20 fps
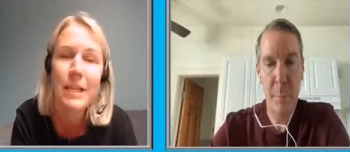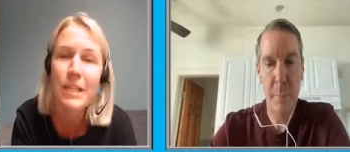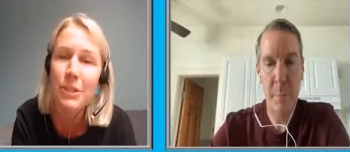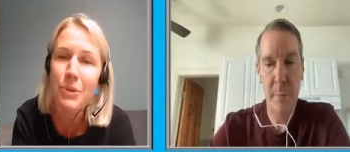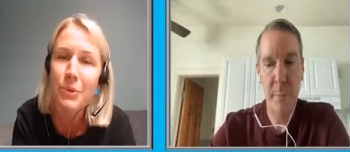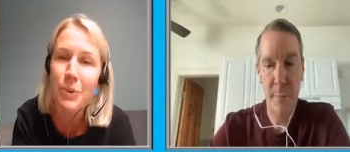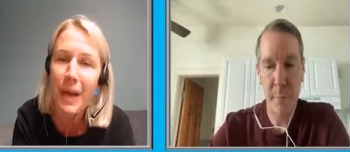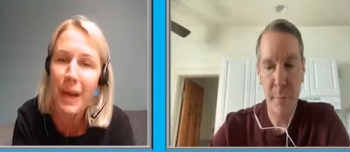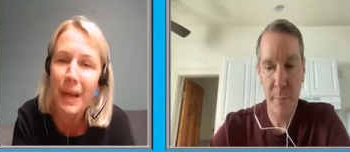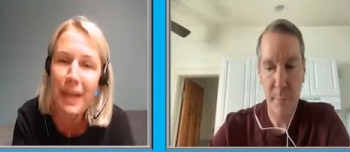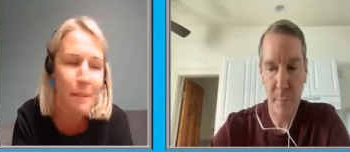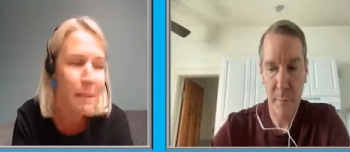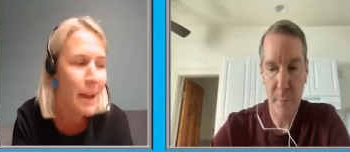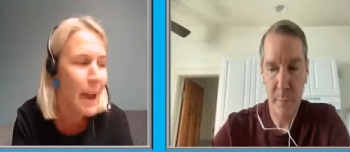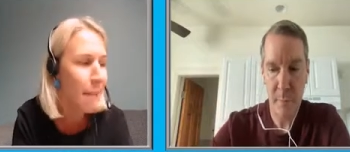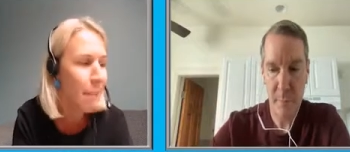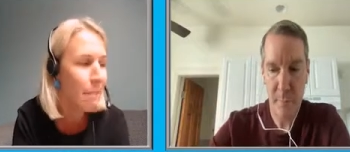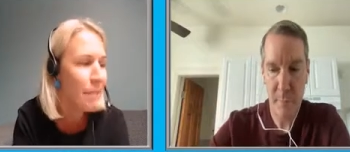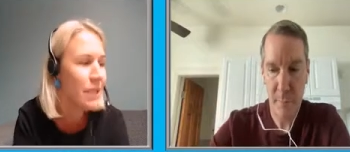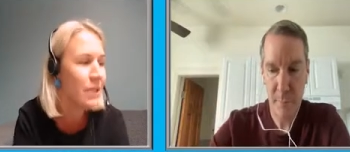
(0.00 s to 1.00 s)
Speaker 1: So I am
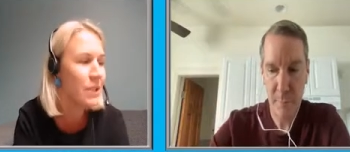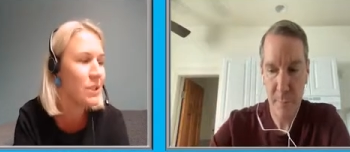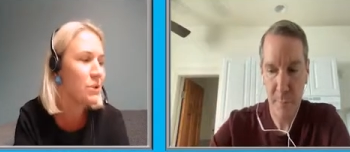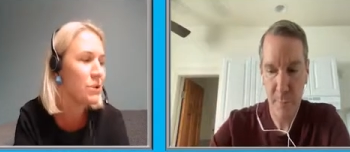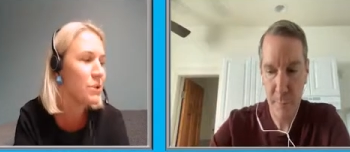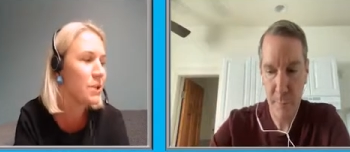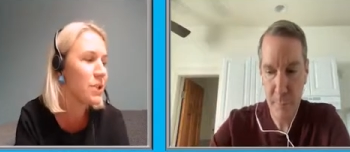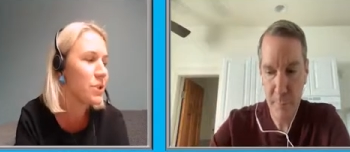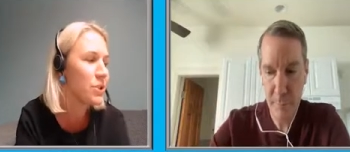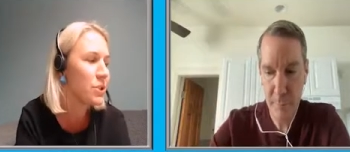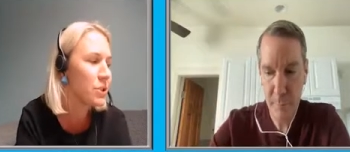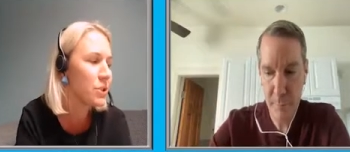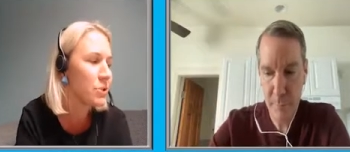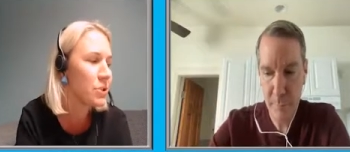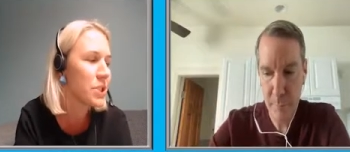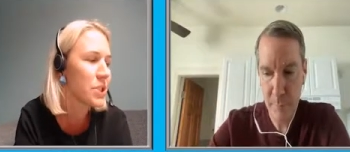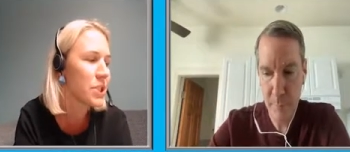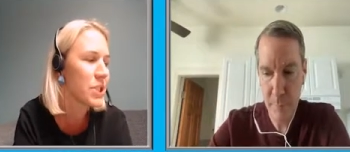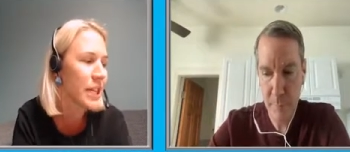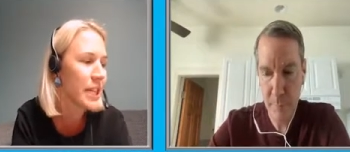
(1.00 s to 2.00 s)
happy to
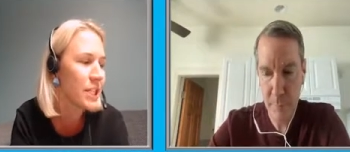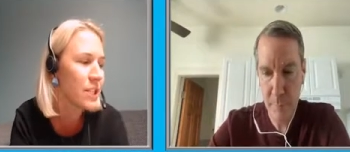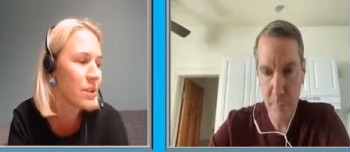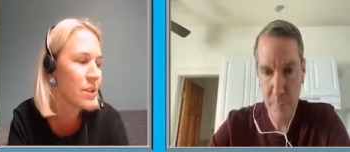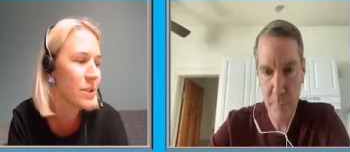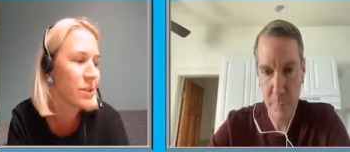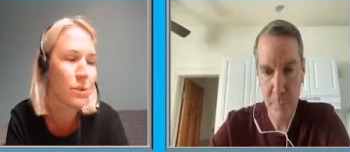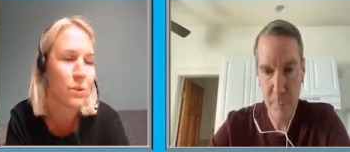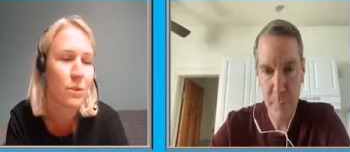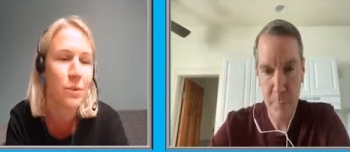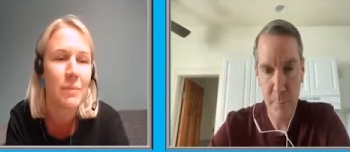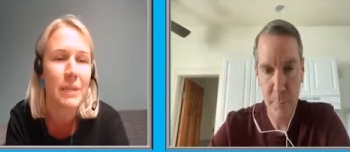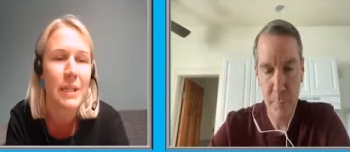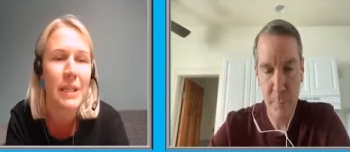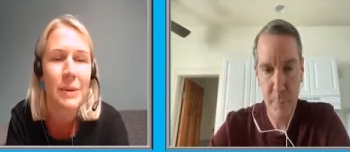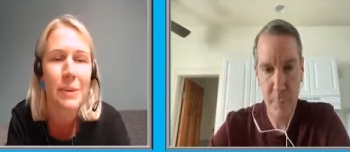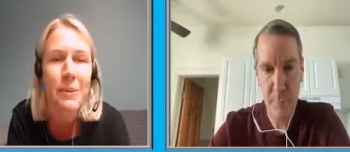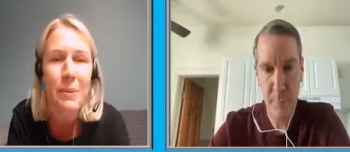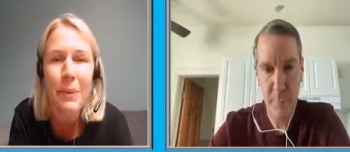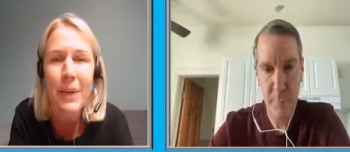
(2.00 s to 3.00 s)
introduce Jason
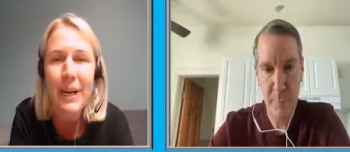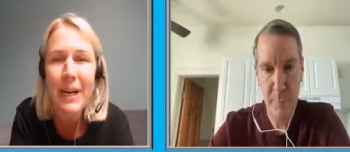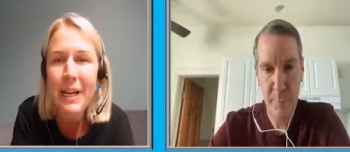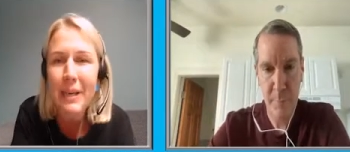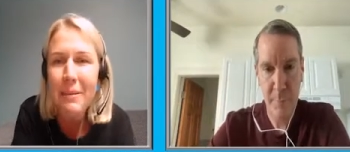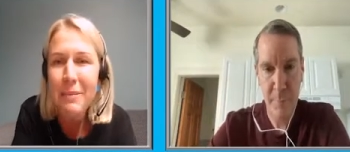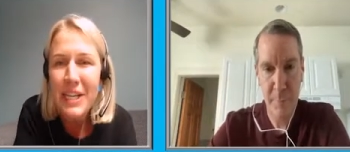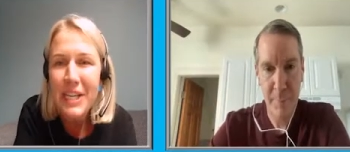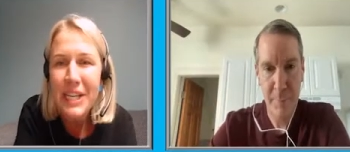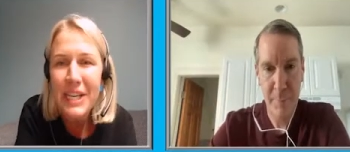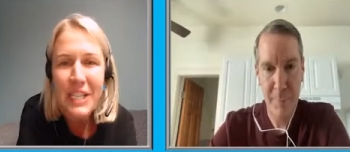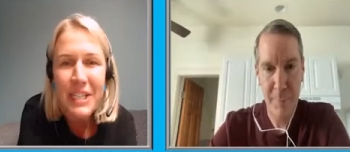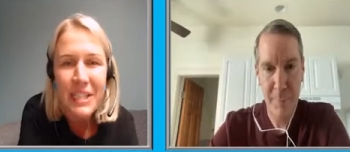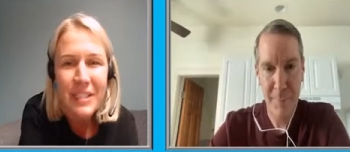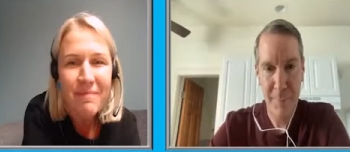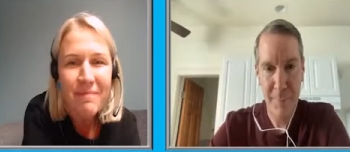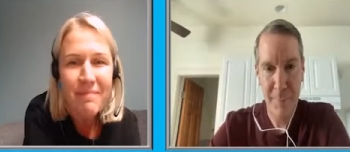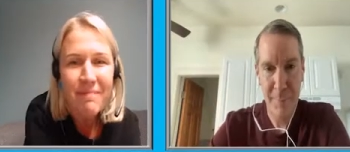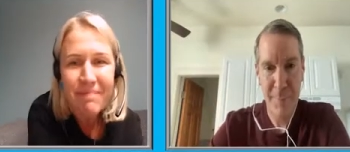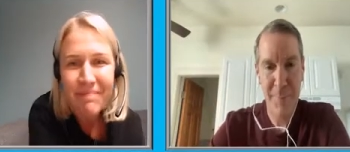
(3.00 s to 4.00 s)
Gootman. Welcome,
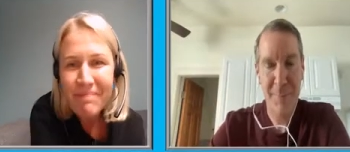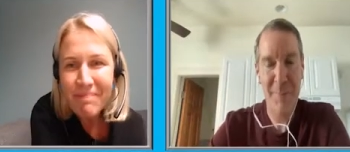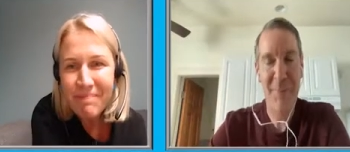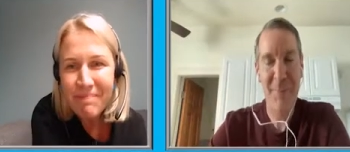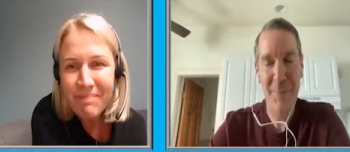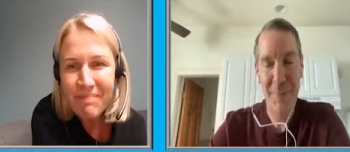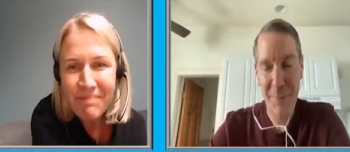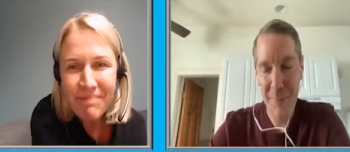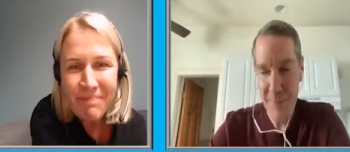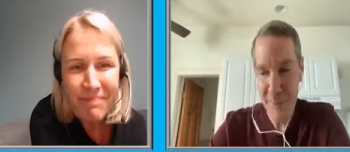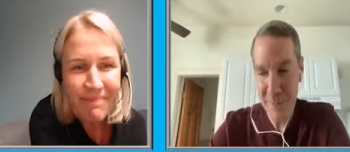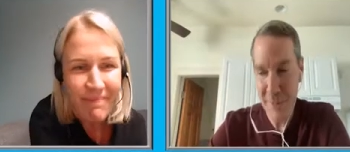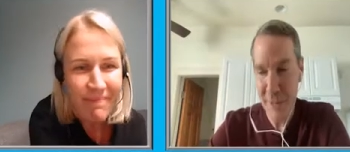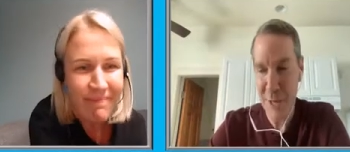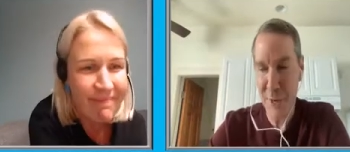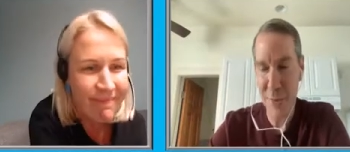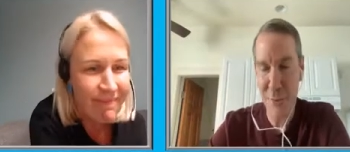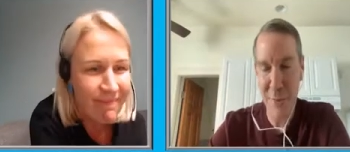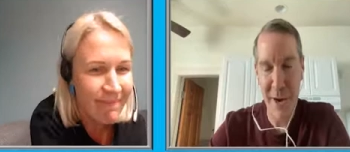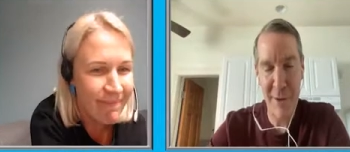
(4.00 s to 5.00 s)
Jason.
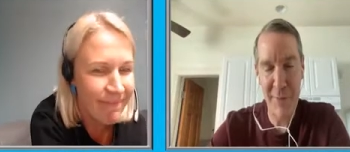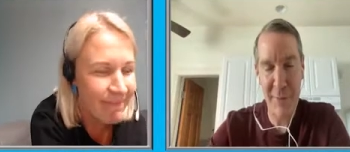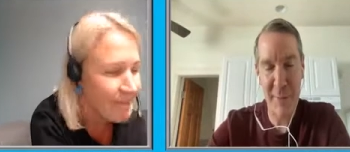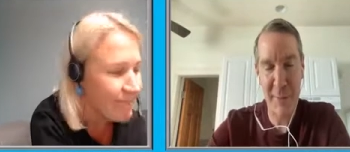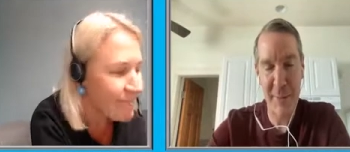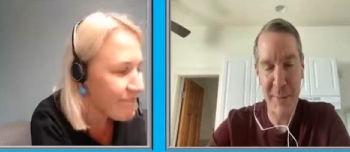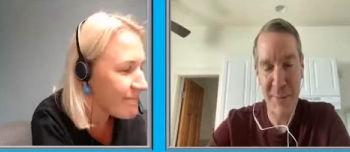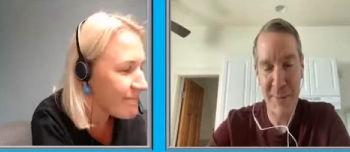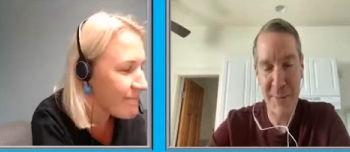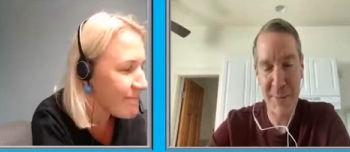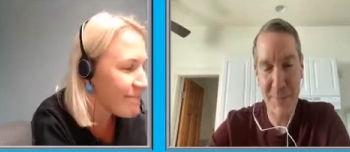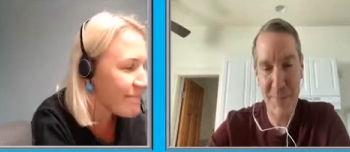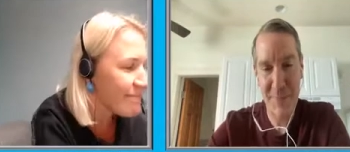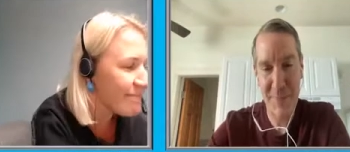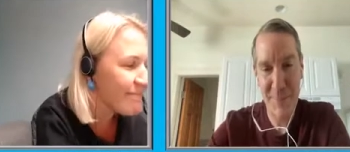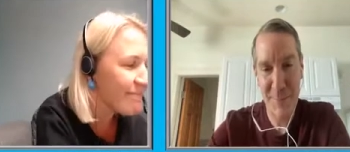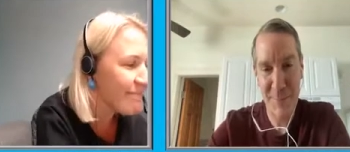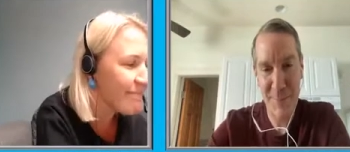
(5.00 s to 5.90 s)
Speaker 2: Thank you for having me, Liis.